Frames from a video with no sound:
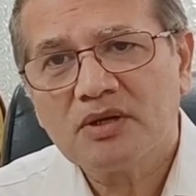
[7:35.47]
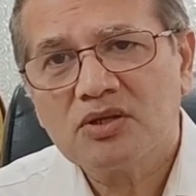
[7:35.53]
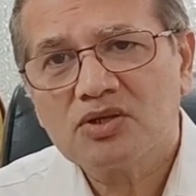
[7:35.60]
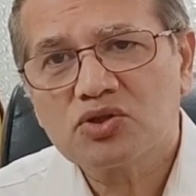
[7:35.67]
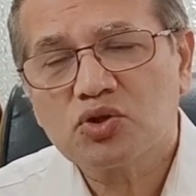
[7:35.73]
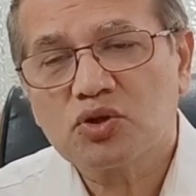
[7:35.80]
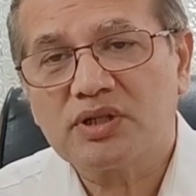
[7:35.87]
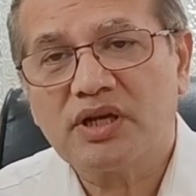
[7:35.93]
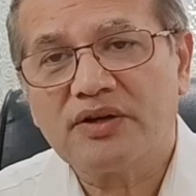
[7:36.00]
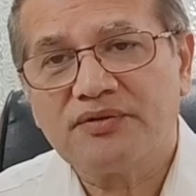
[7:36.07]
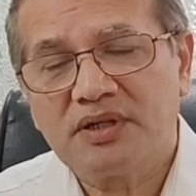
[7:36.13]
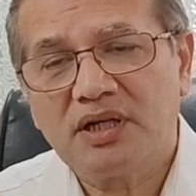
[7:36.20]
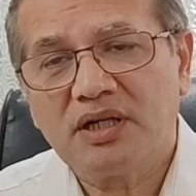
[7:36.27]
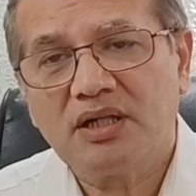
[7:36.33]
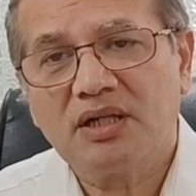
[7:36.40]
So
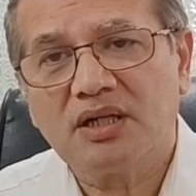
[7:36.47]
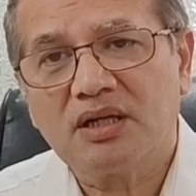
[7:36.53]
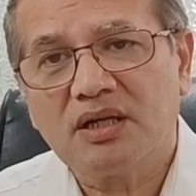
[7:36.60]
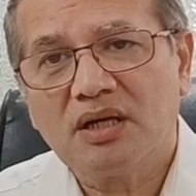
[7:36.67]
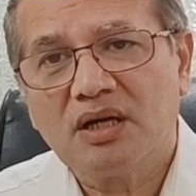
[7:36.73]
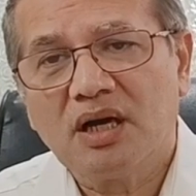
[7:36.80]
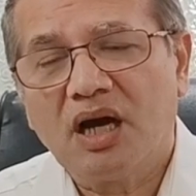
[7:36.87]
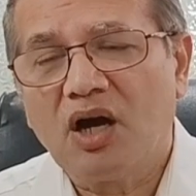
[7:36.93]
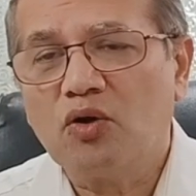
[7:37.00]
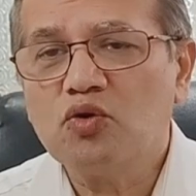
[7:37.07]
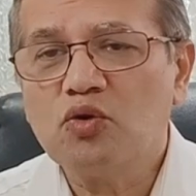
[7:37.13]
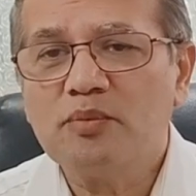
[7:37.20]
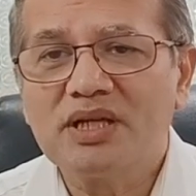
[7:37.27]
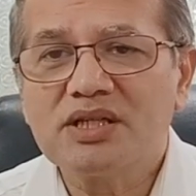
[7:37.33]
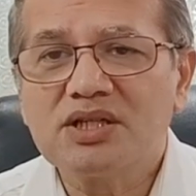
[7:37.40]
definitely, how
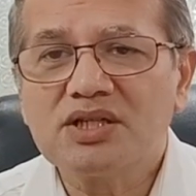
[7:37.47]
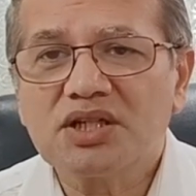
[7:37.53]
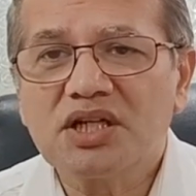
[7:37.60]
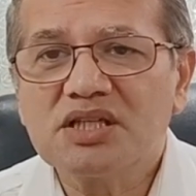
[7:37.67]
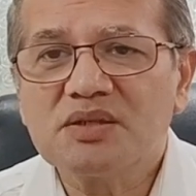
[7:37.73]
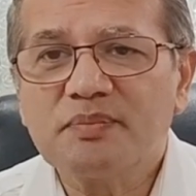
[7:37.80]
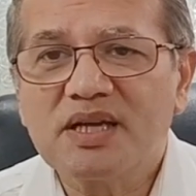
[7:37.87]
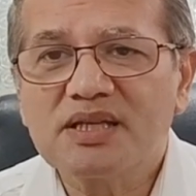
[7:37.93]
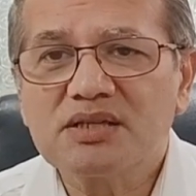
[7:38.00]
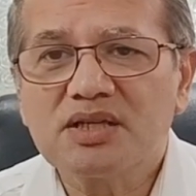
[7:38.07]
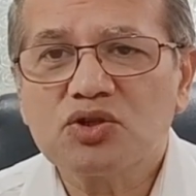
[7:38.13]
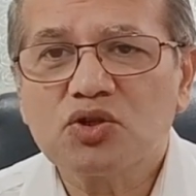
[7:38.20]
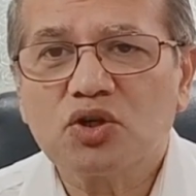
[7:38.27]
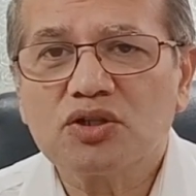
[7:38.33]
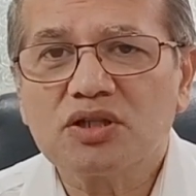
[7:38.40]
do magistrates pass
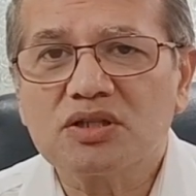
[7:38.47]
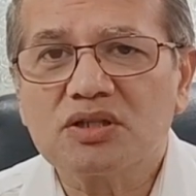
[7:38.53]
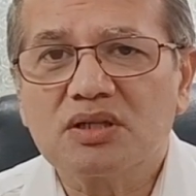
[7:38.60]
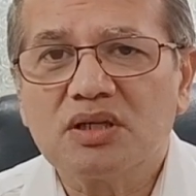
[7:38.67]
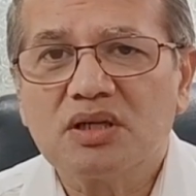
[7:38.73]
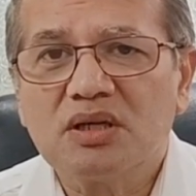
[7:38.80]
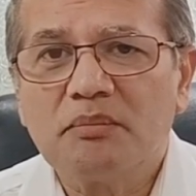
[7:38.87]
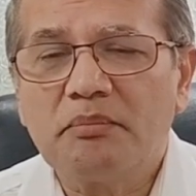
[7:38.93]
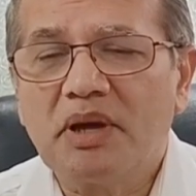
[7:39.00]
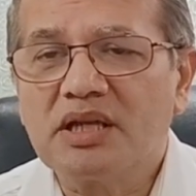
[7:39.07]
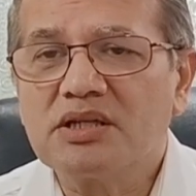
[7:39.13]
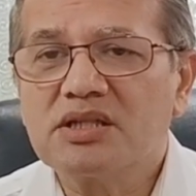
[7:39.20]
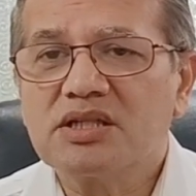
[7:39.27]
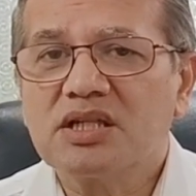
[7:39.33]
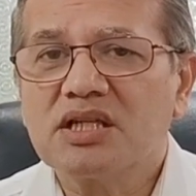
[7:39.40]
such orders?
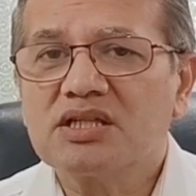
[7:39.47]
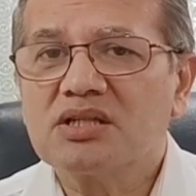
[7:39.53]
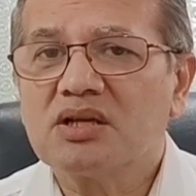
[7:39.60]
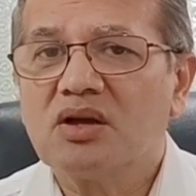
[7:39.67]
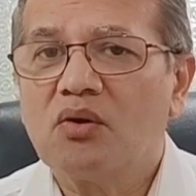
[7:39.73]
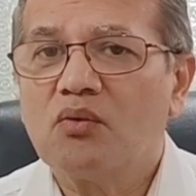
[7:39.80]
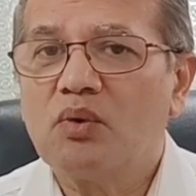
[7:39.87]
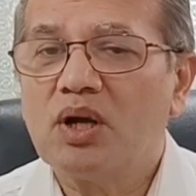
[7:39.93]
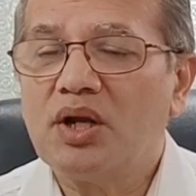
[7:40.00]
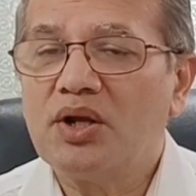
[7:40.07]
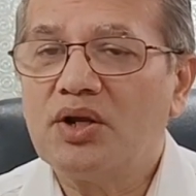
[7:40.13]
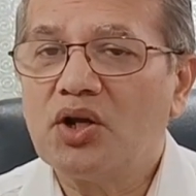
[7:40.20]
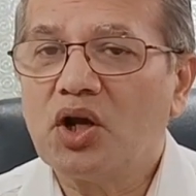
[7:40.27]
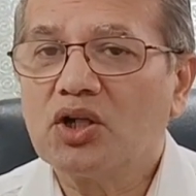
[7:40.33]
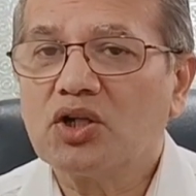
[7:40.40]
Magistrates will
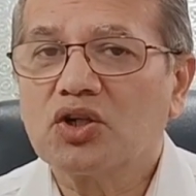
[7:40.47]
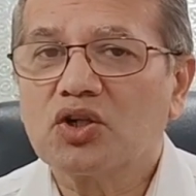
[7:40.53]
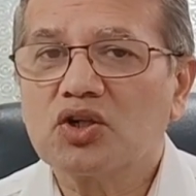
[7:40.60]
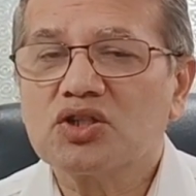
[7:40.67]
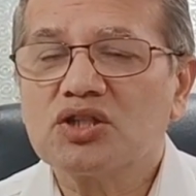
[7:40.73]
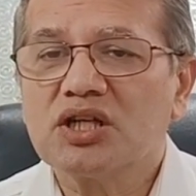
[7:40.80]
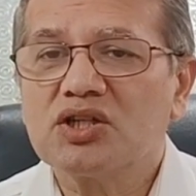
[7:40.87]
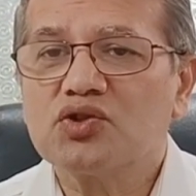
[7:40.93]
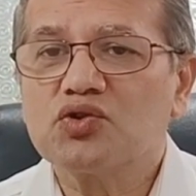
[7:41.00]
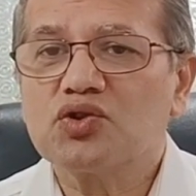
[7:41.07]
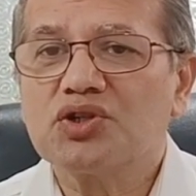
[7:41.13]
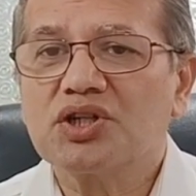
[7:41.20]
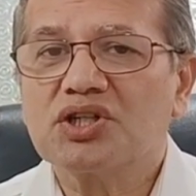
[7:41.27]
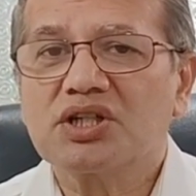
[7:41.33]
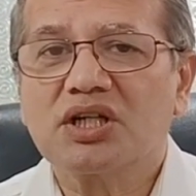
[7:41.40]
not cross their
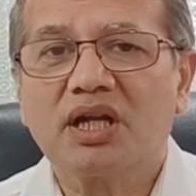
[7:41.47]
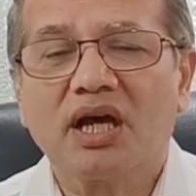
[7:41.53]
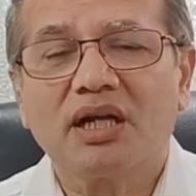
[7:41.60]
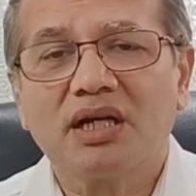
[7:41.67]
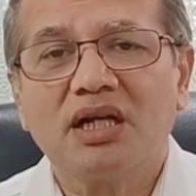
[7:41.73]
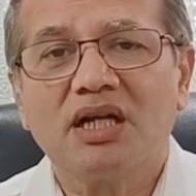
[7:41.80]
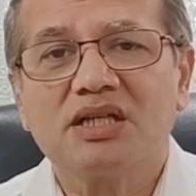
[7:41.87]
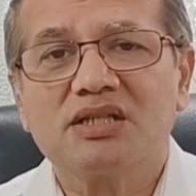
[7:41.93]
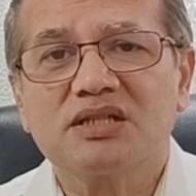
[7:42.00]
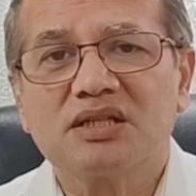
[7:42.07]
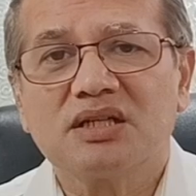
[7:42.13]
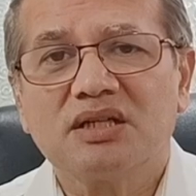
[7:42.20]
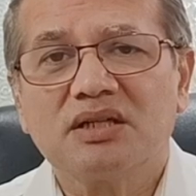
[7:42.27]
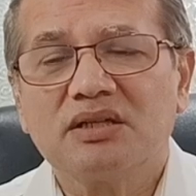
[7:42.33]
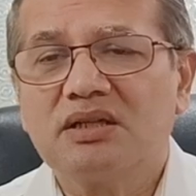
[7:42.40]
jurisdiction
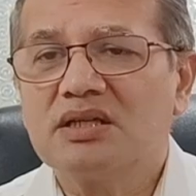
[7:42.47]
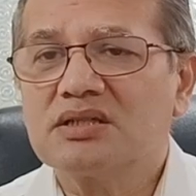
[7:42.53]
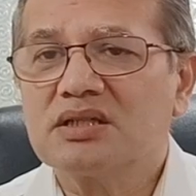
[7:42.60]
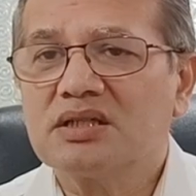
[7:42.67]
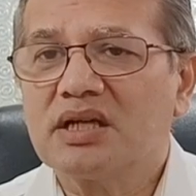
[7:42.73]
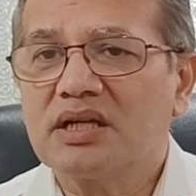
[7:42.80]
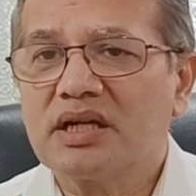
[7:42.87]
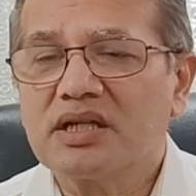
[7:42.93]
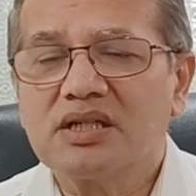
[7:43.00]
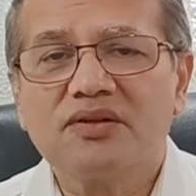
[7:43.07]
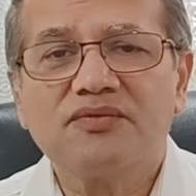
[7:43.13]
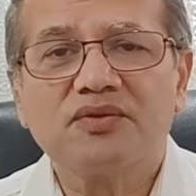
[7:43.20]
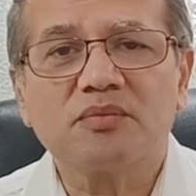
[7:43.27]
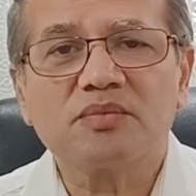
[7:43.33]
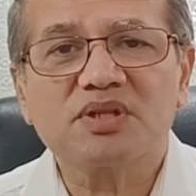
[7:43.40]
unless there's a directive
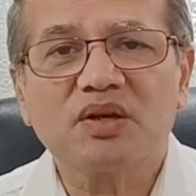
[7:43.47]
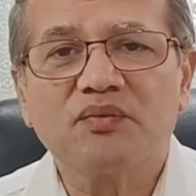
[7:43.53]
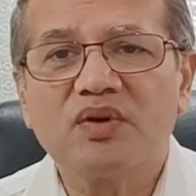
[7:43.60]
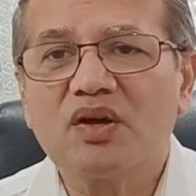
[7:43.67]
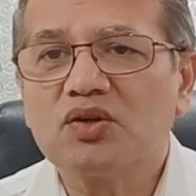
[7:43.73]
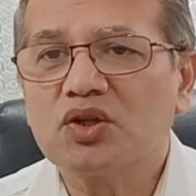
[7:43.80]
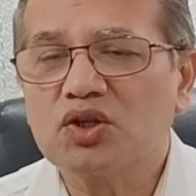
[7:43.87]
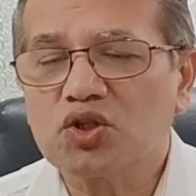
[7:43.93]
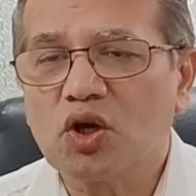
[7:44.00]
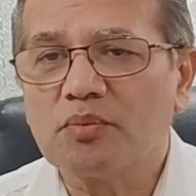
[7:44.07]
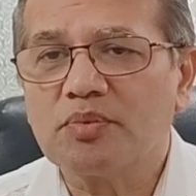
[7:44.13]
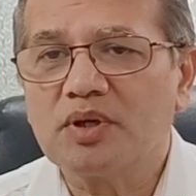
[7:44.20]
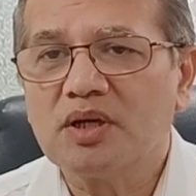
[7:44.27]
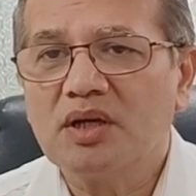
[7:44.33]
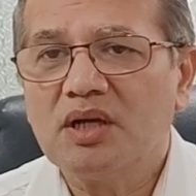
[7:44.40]
from somewhere on the top.